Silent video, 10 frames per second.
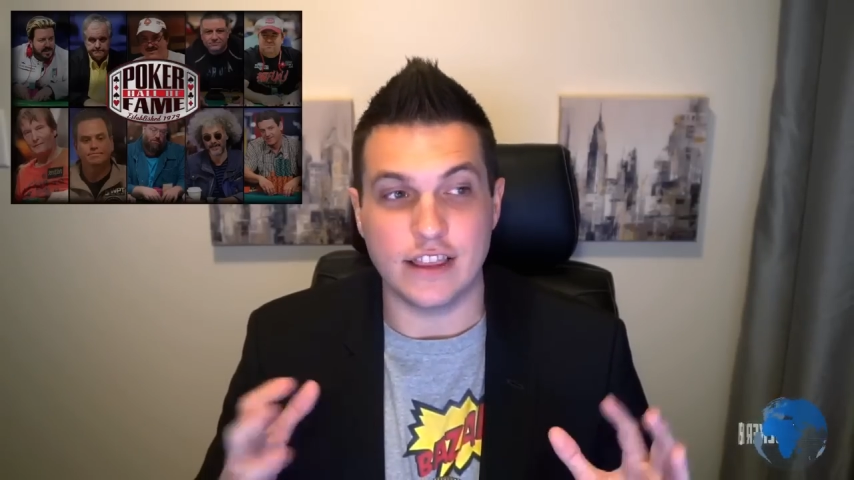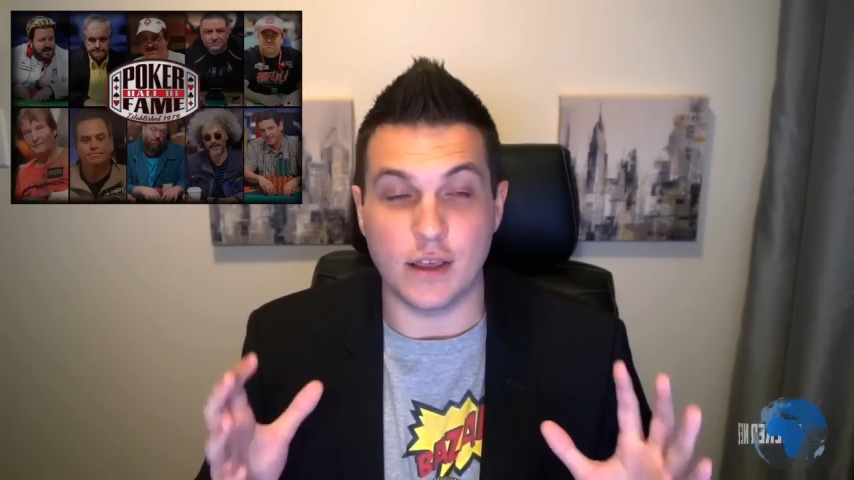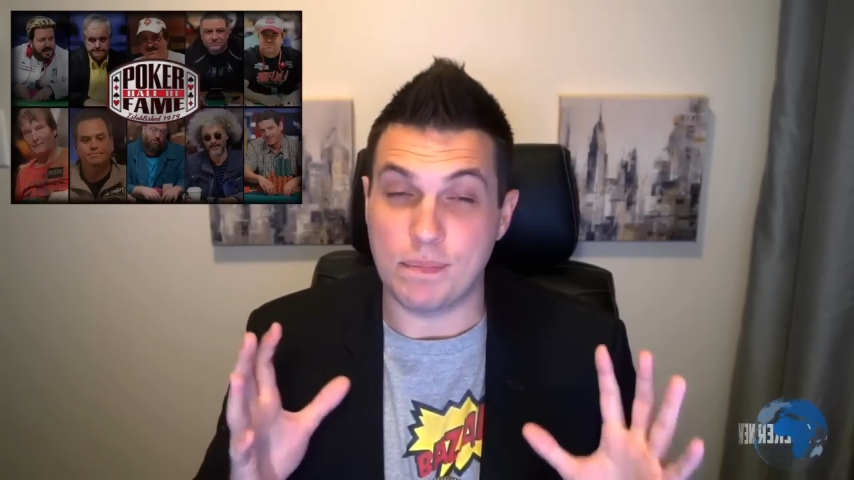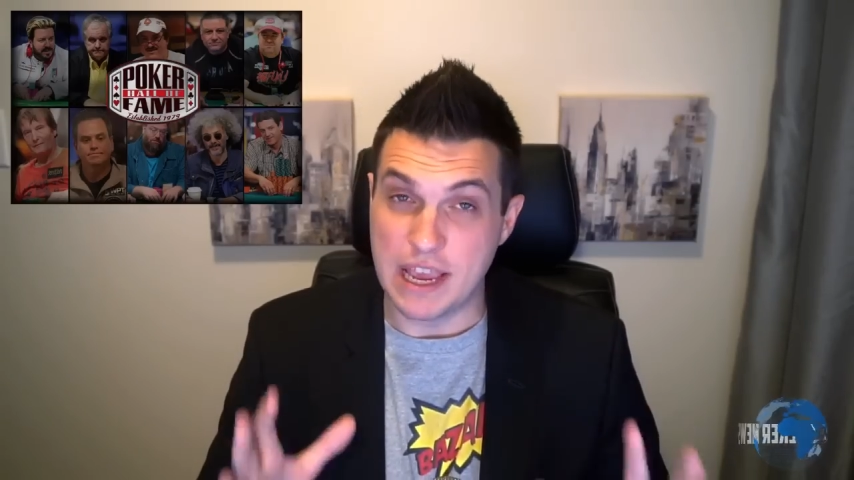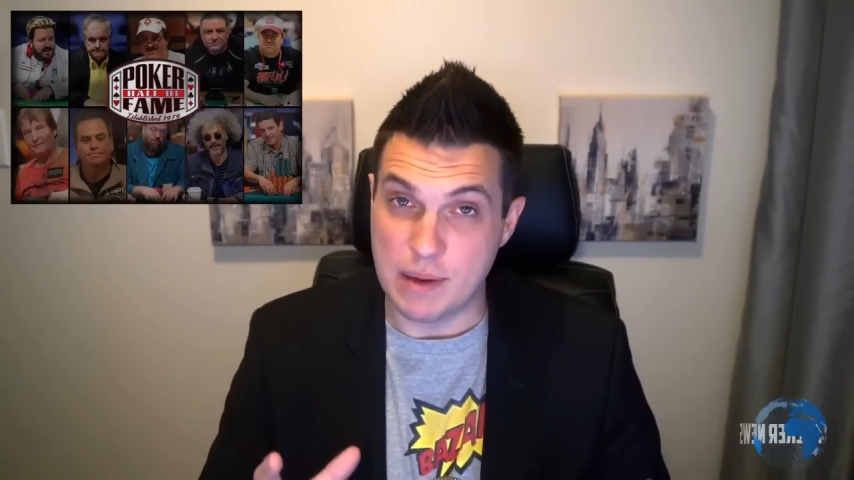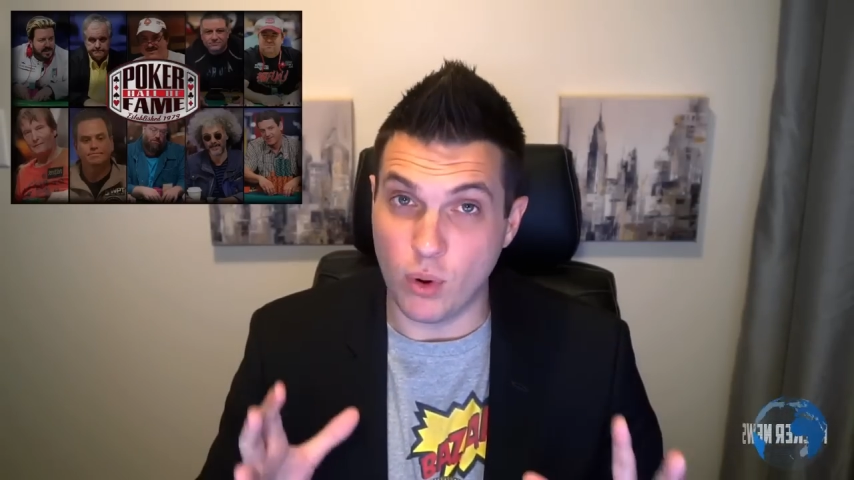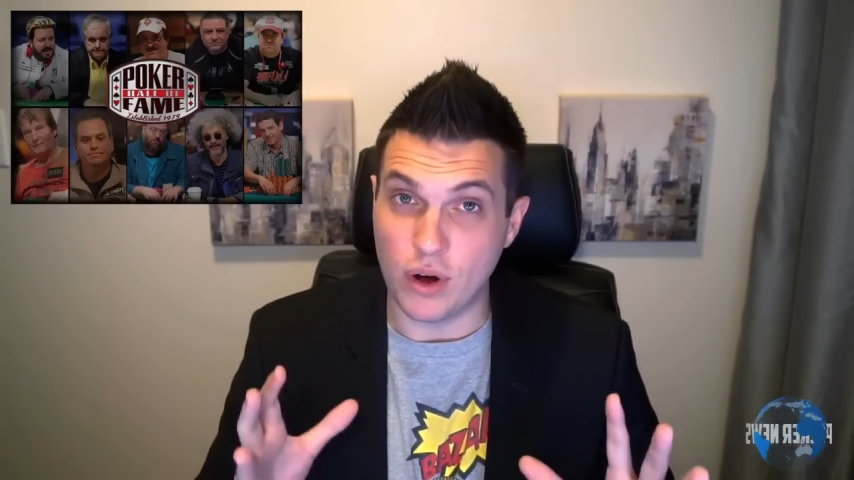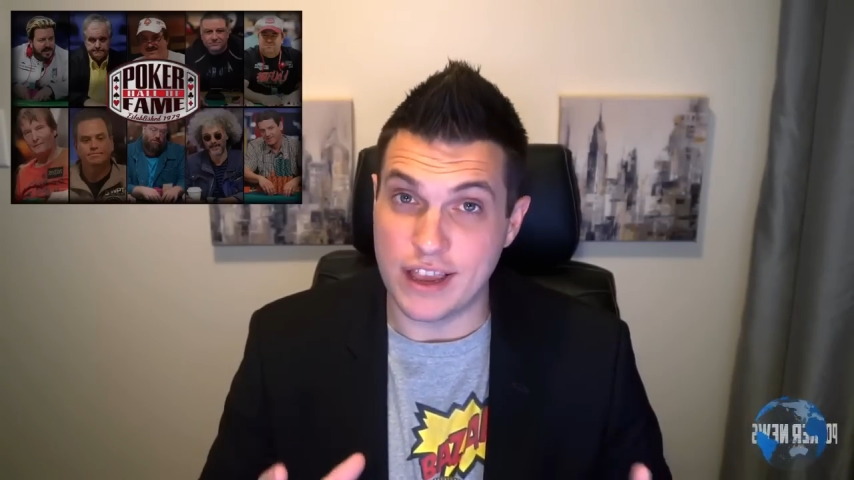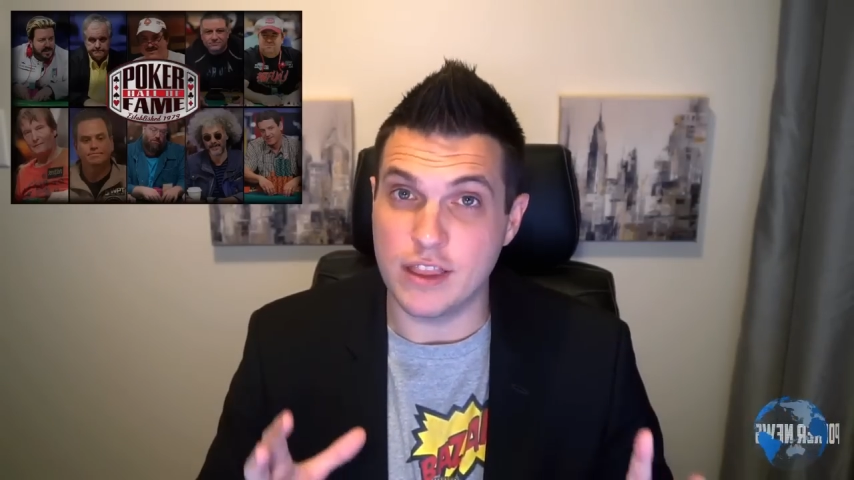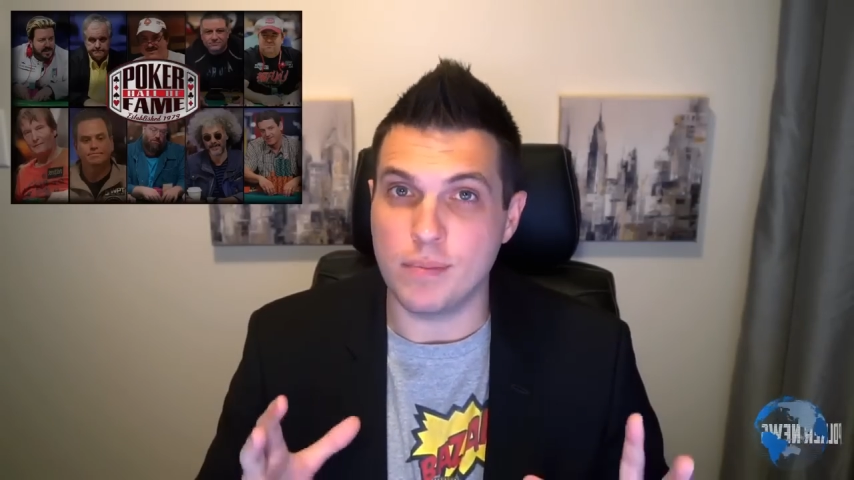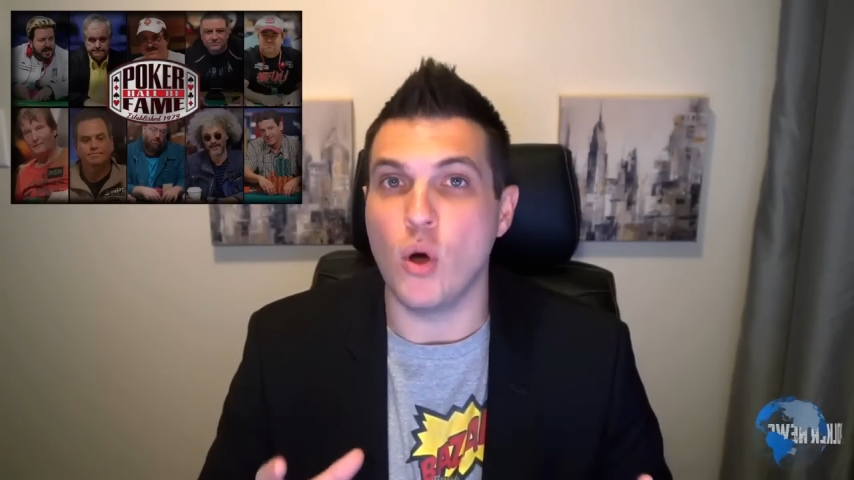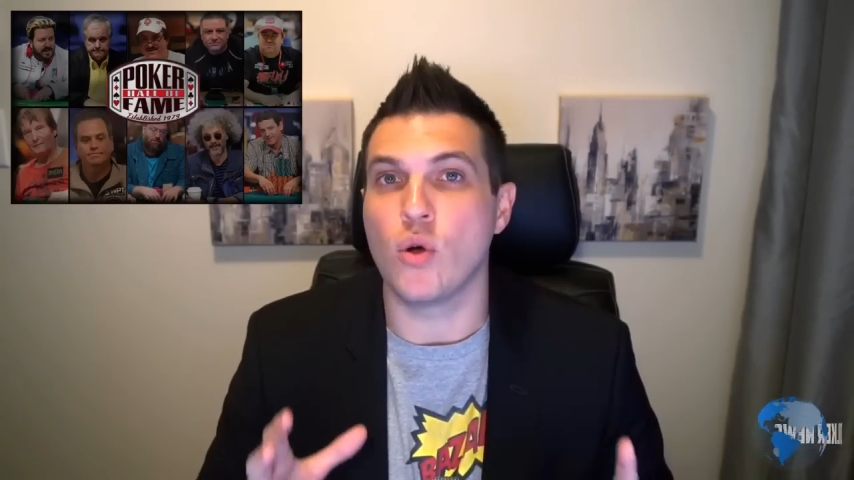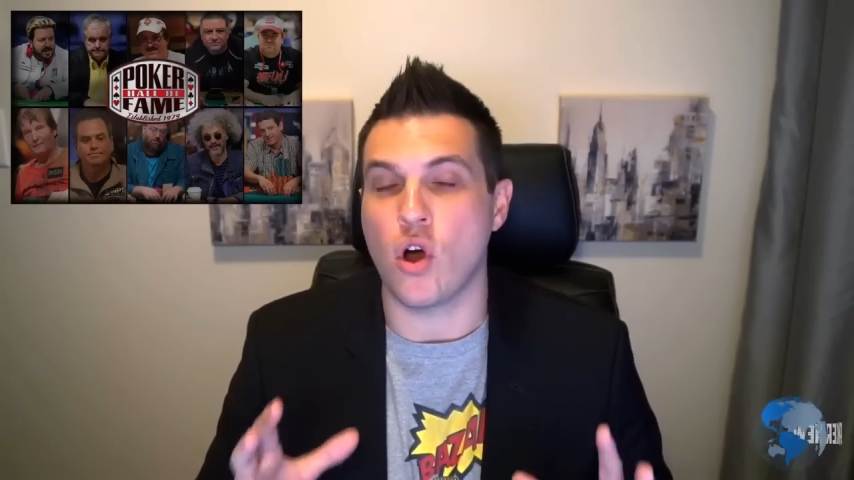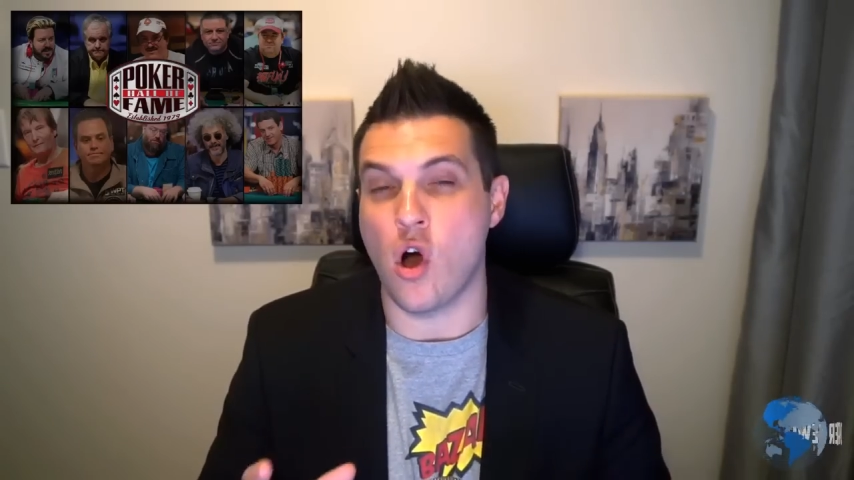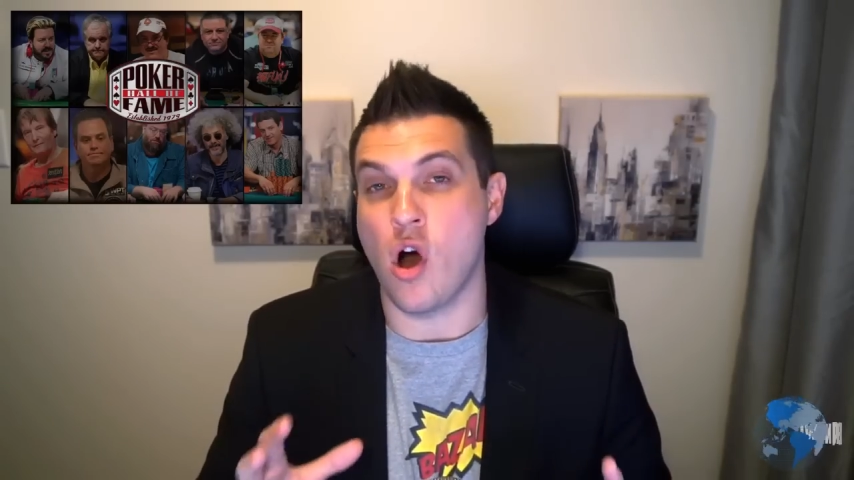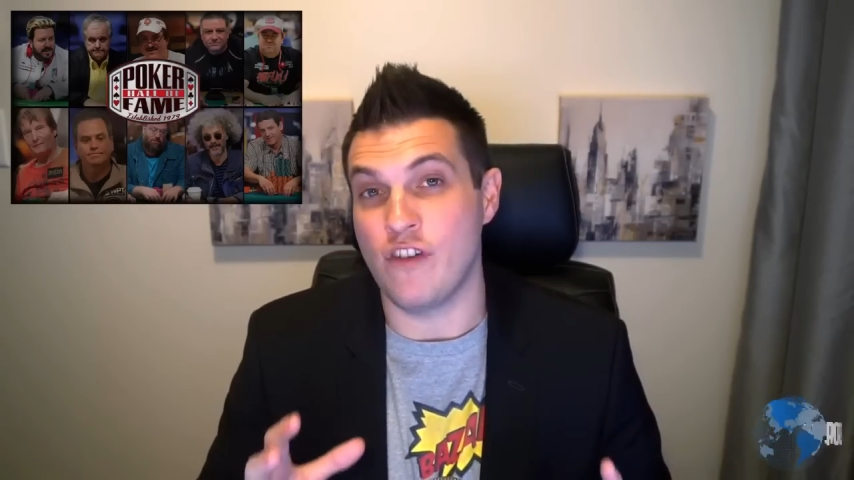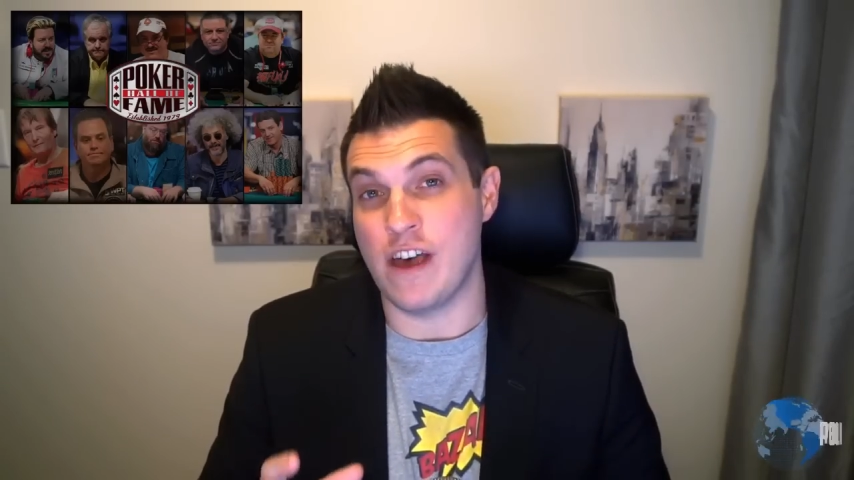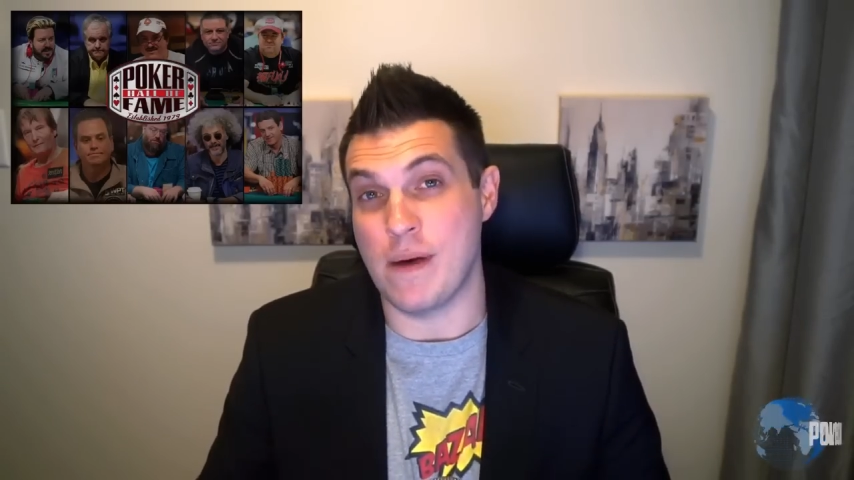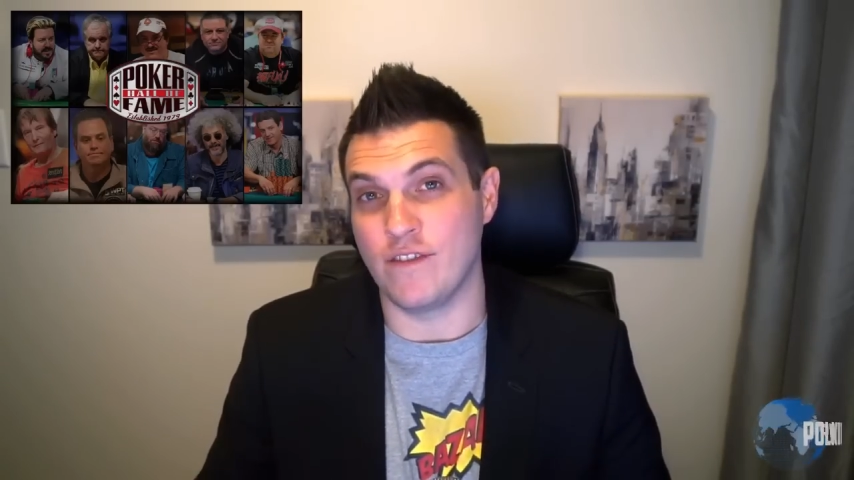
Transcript: that the people in the Poker Hall of Fame